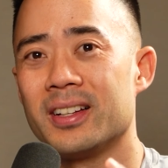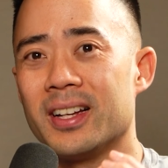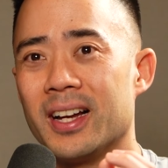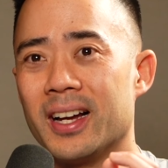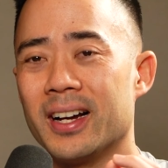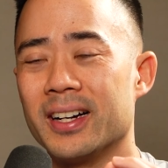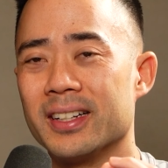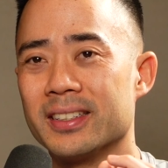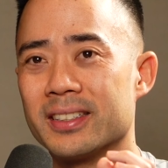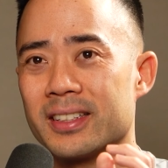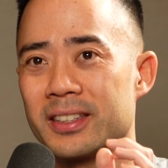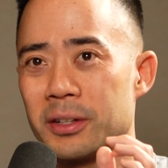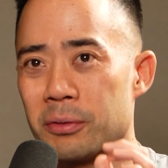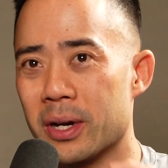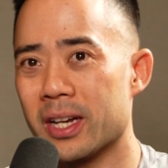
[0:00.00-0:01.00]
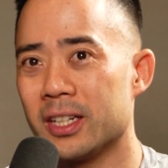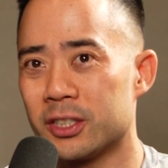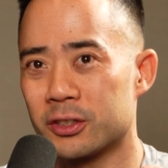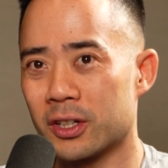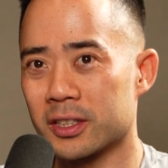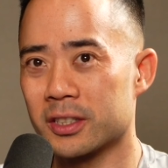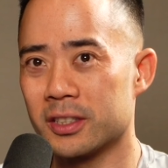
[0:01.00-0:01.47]
And the way he
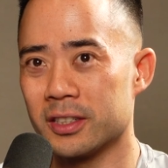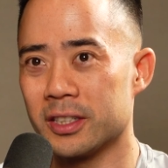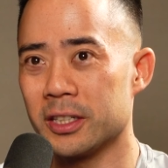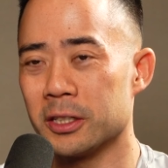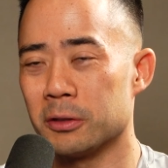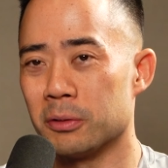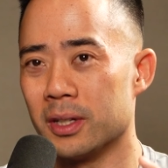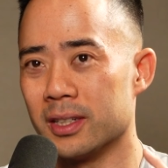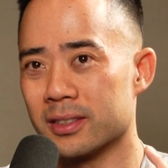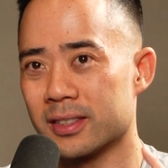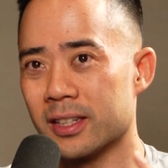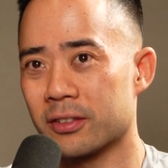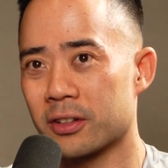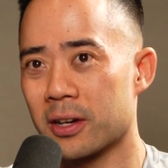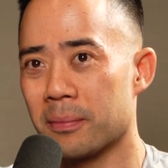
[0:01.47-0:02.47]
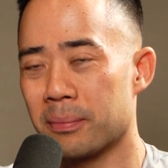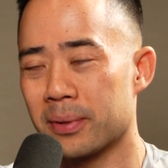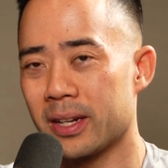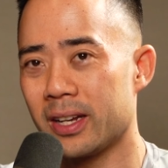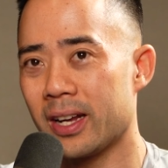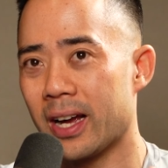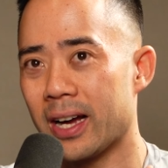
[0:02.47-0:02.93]
structured the deal was this
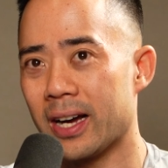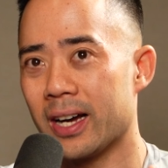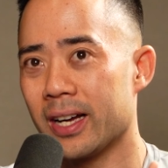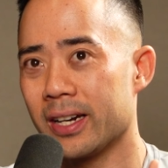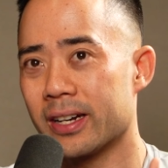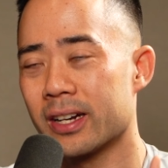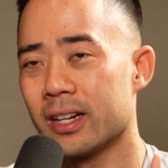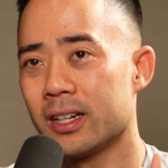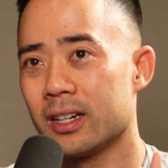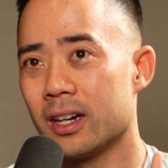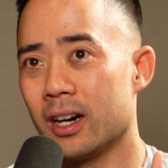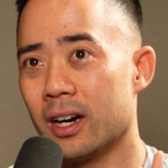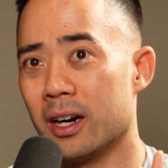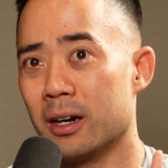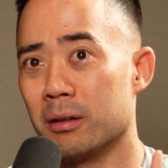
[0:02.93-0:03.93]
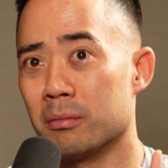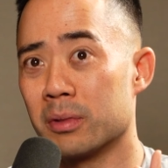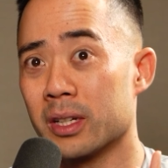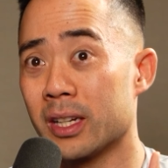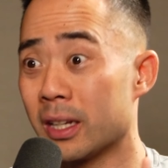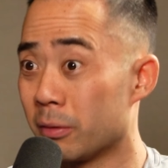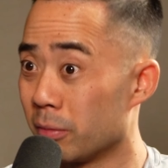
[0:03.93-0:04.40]
company had
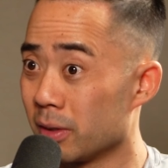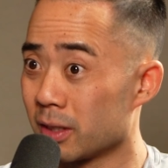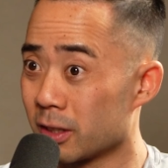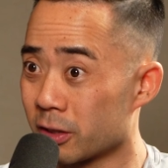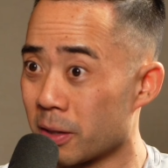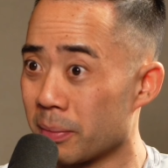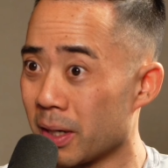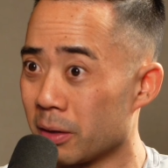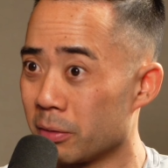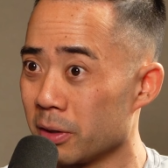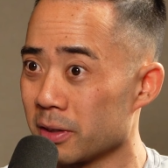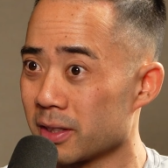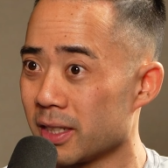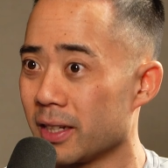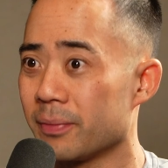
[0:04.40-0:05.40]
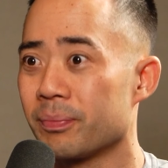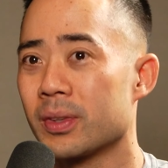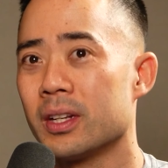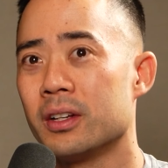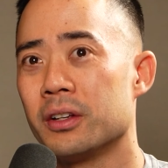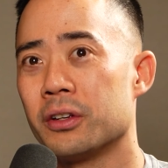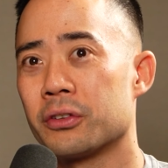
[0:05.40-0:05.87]
real estate.